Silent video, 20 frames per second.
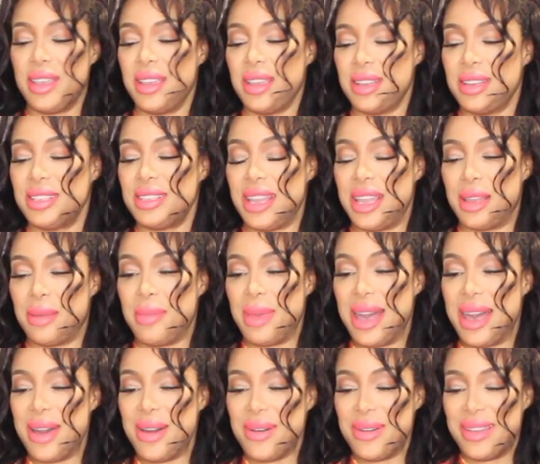Shake them
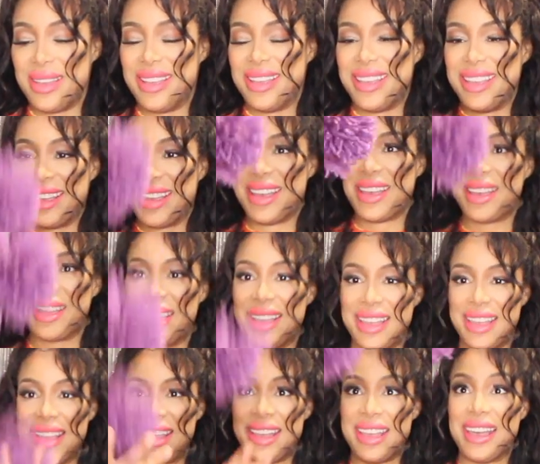out.
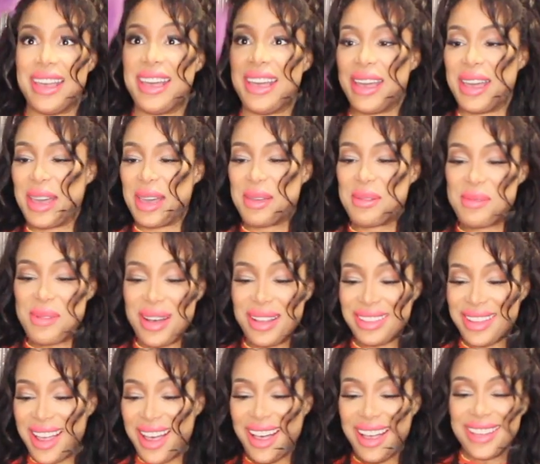And
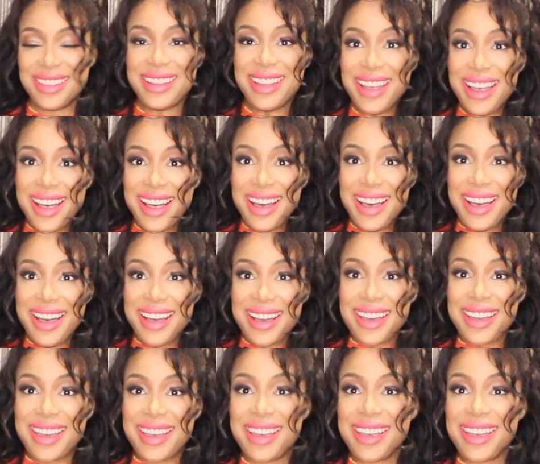voila, look!